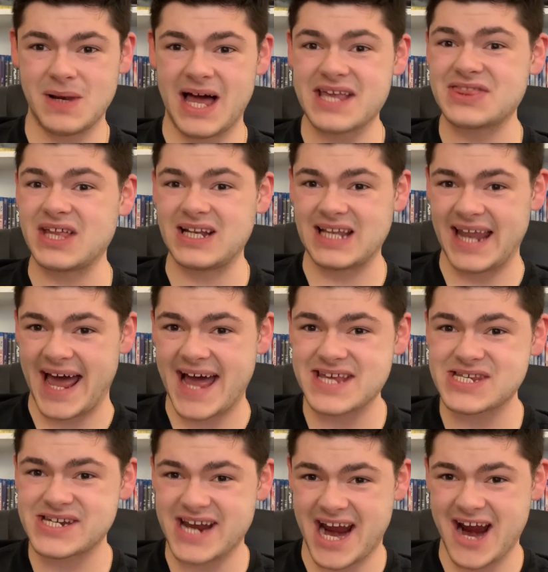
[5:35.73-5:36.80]
like The
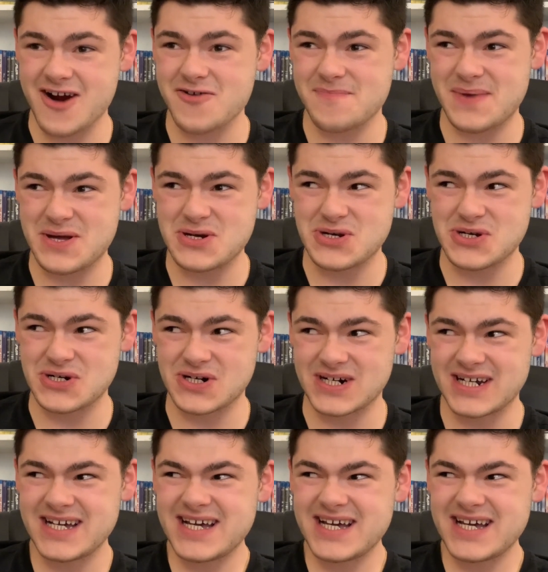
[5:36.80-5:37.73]
Last Airbender